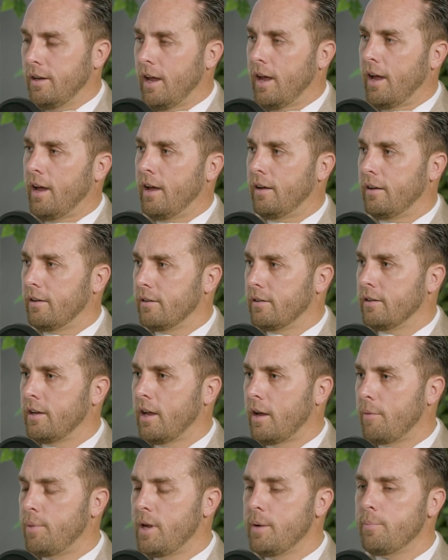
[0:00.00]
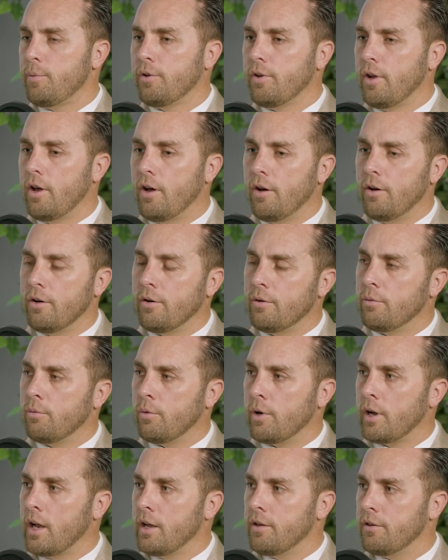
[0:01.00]
Yeah, people know
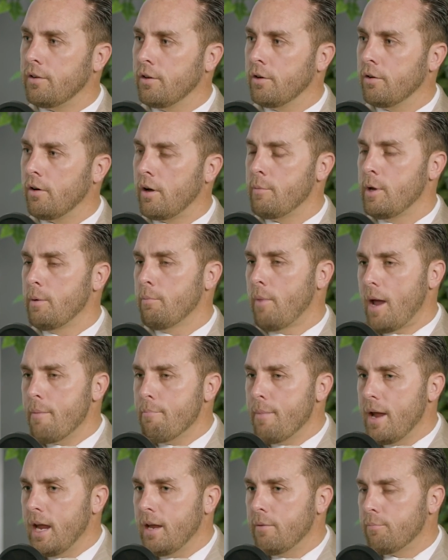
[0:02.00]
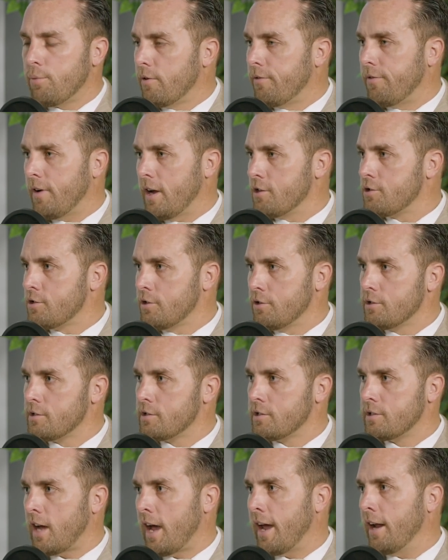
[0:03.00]
what I do. I mean, my main professionals,
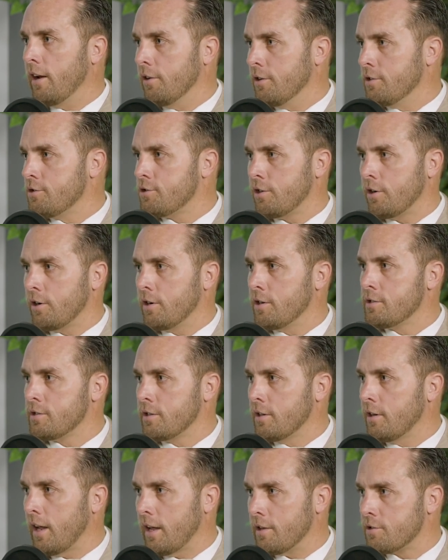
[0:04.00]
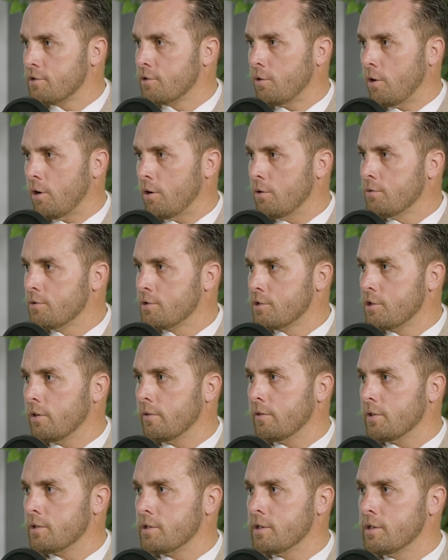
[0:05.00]
title insurance and escrow
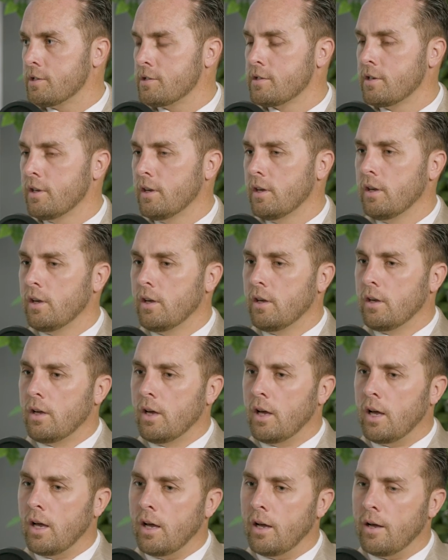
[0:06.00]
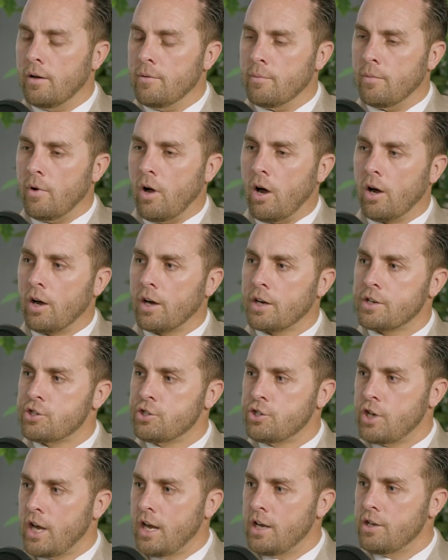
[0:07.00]
services. Our
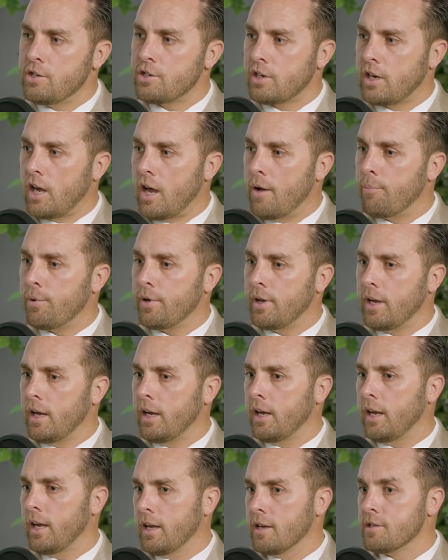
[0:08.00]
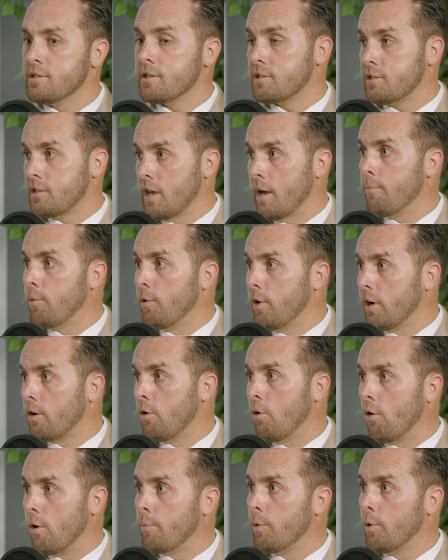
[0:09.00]
exchange company is a separate
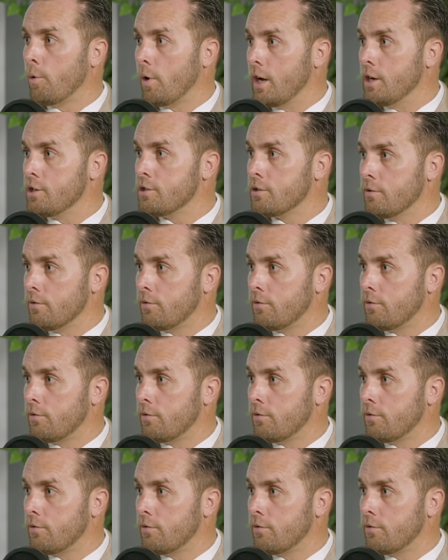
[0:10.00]
corporation